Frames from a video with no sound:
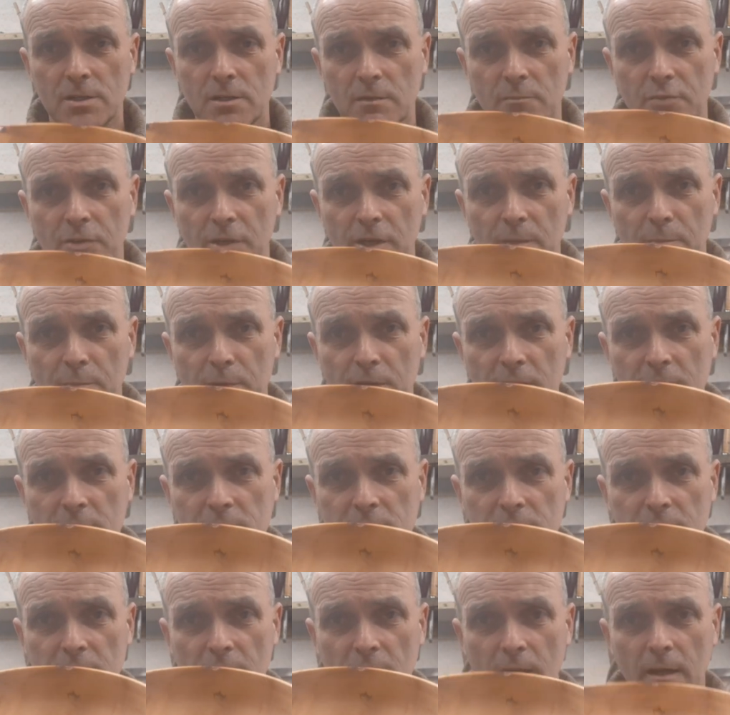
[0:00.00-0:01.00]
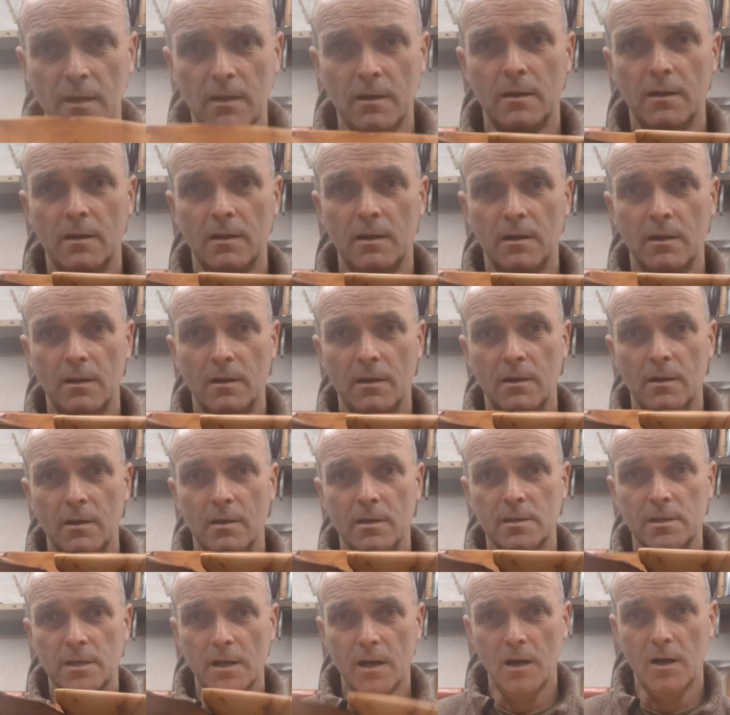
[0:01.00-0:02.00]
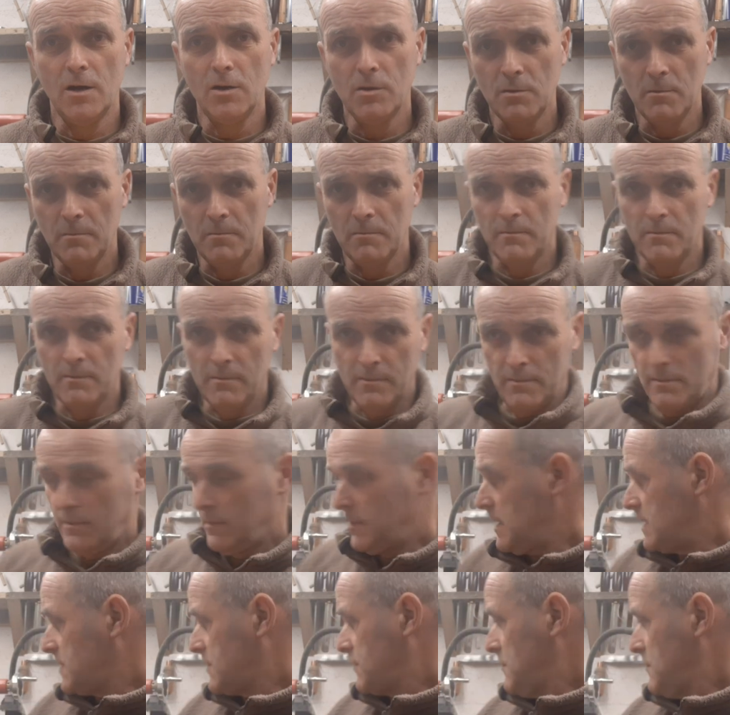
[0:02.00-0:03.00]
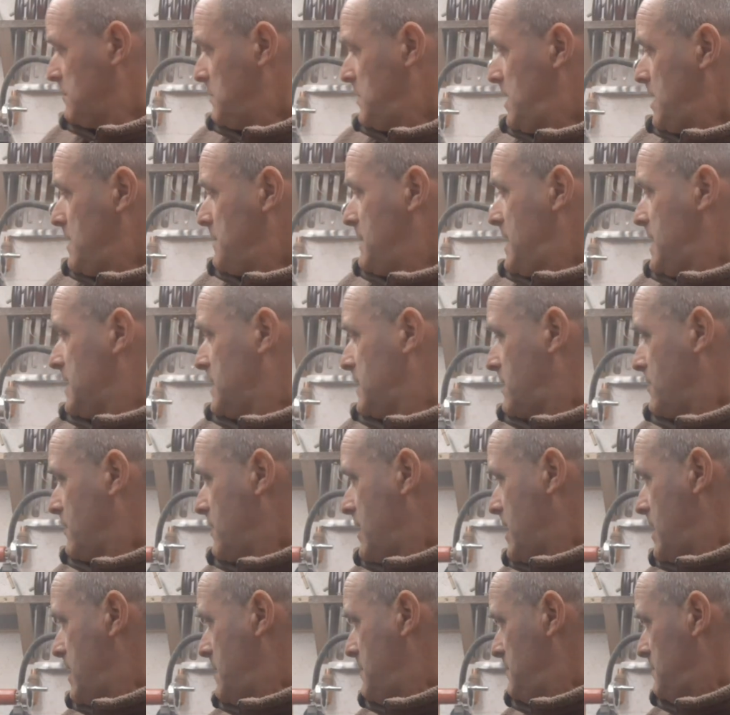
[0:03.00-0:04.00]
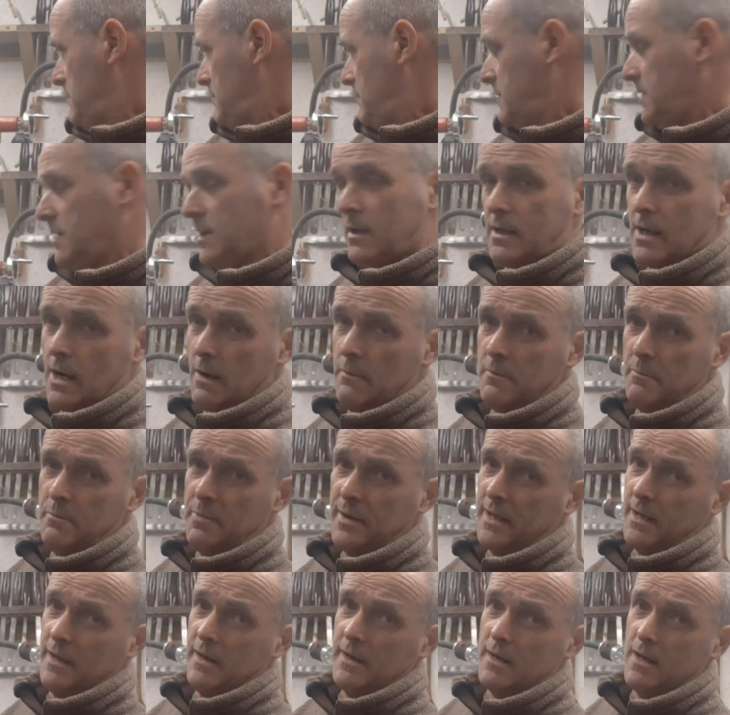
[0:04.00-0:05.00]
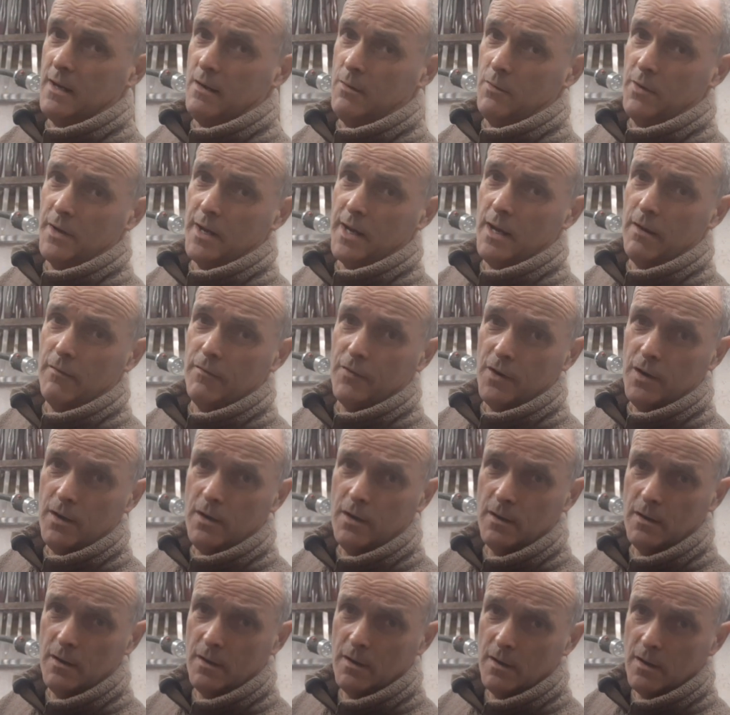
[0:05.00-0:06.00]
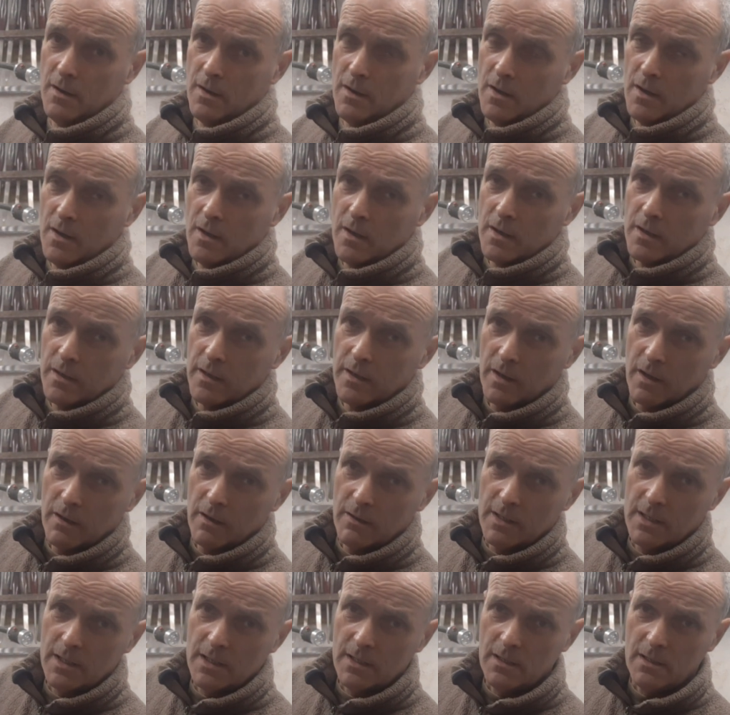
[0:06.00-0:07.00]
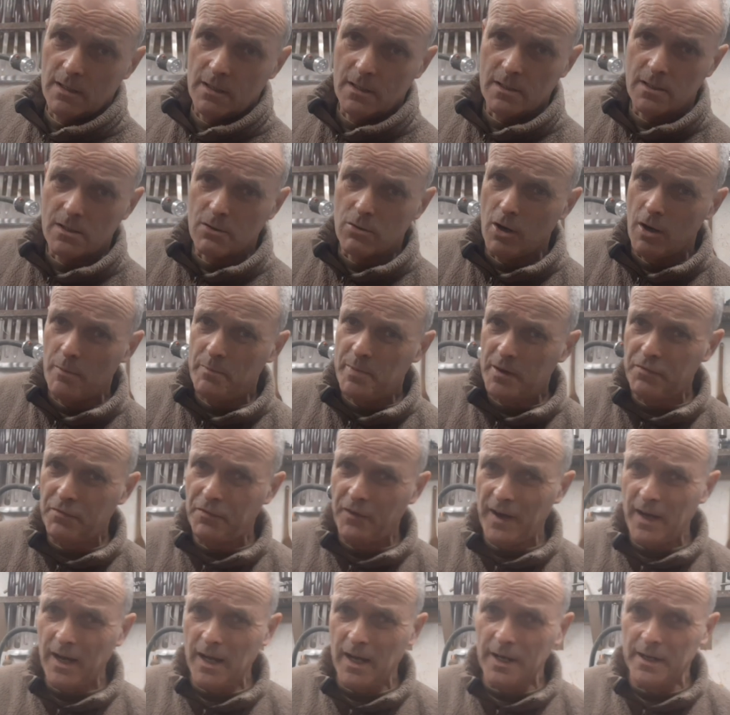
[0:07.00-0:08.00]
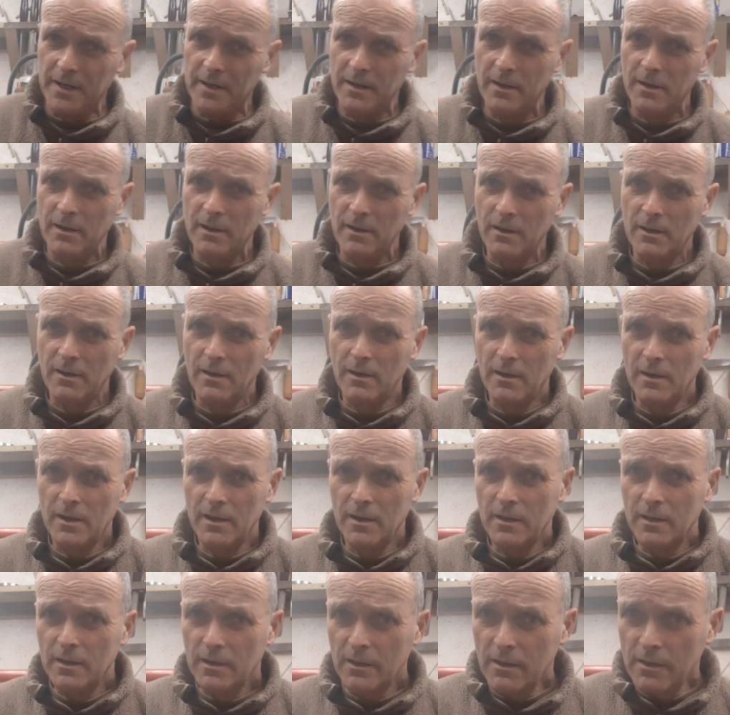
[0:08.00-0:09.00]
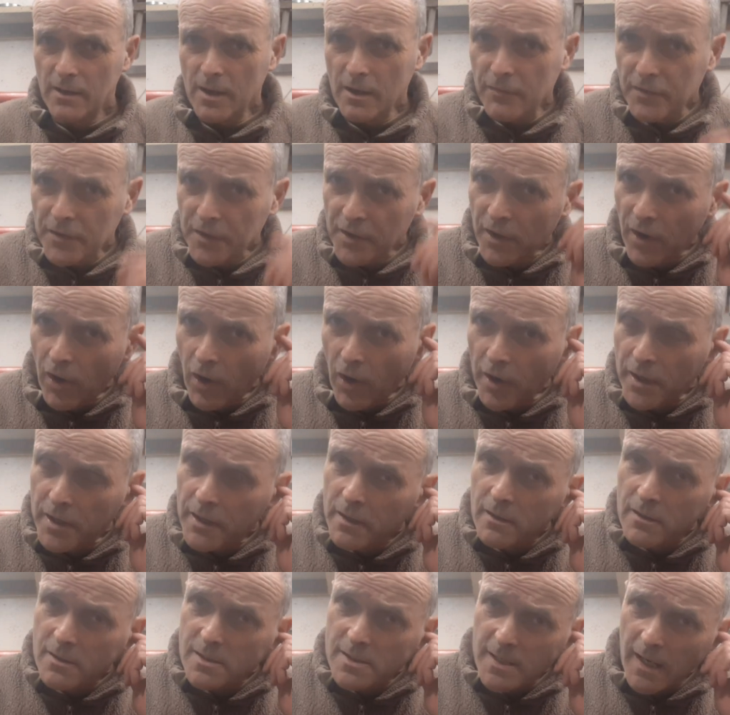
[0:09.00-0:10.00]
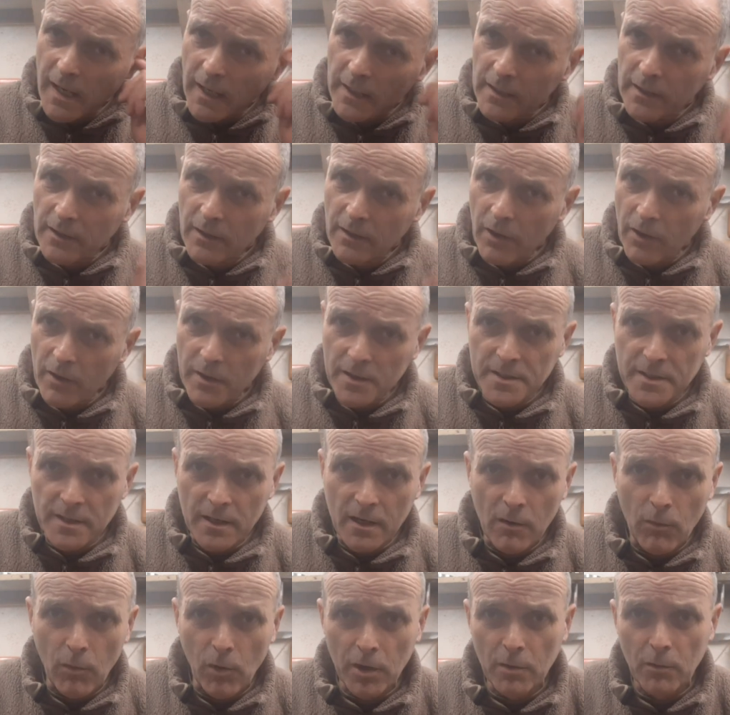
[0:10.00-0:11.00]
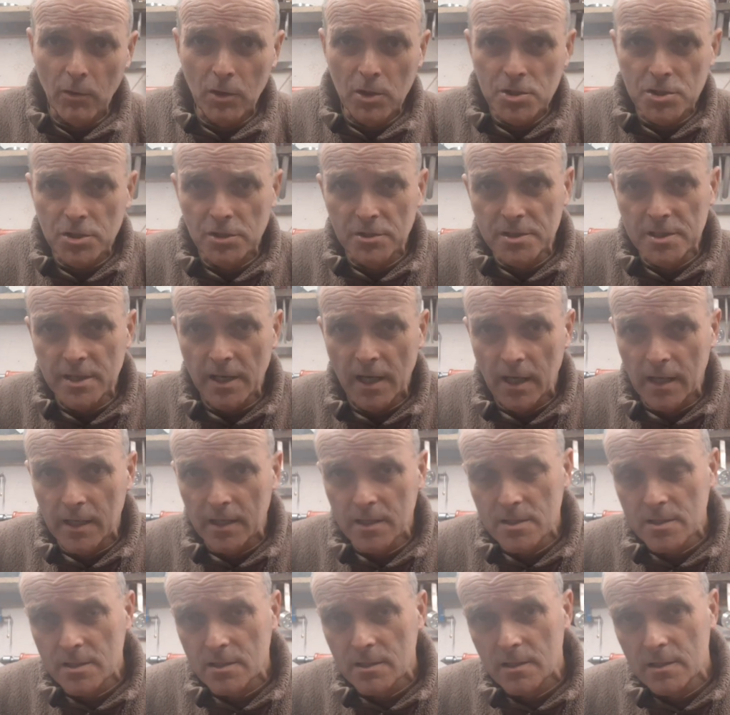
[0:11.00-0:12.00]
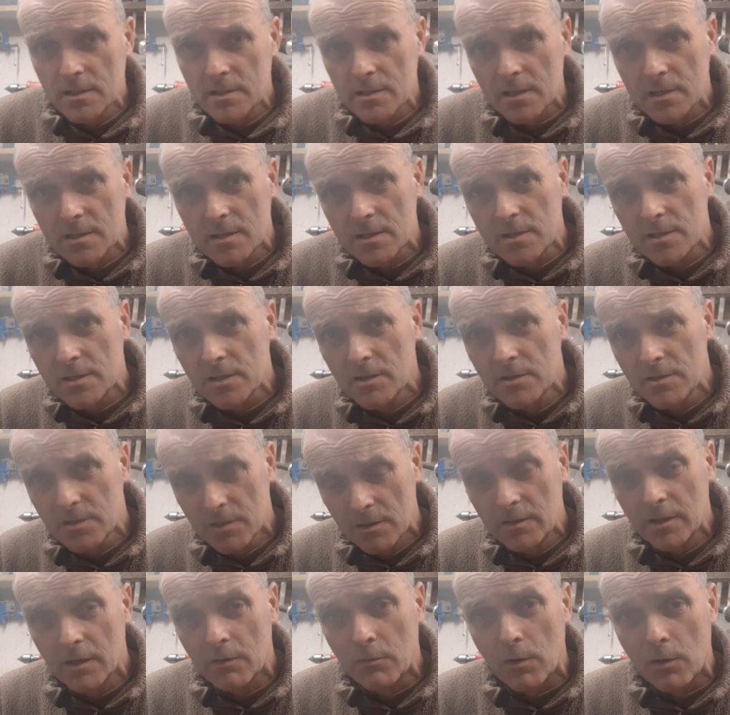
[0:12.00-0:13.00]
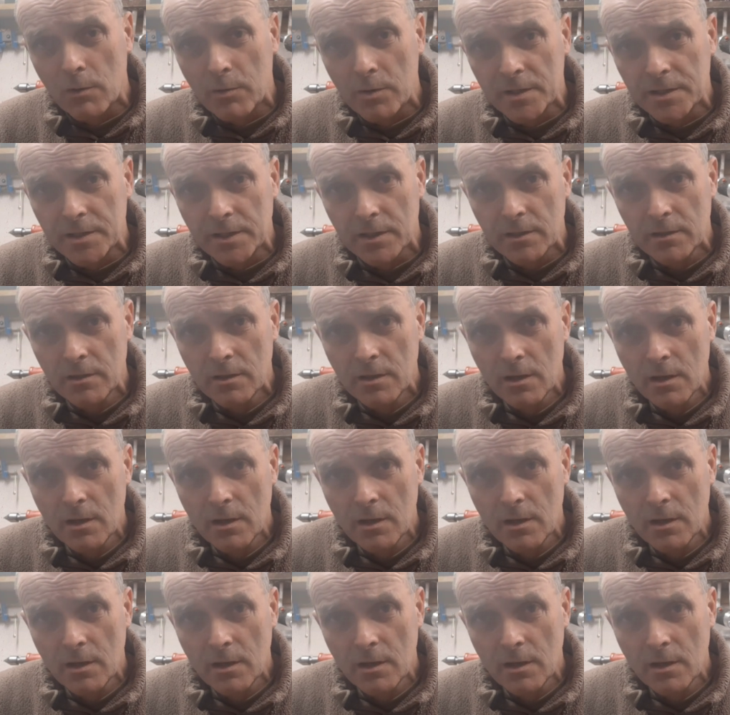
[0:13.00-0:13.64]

I'm pretty pleased with that. So that's for my mate Graham. He can come and pick that up whenever. You know, he's quite a big fan. You know, the other night, it's Saturday night, he didn't know what to watch on telly. He said to Susie, I know what we'll do.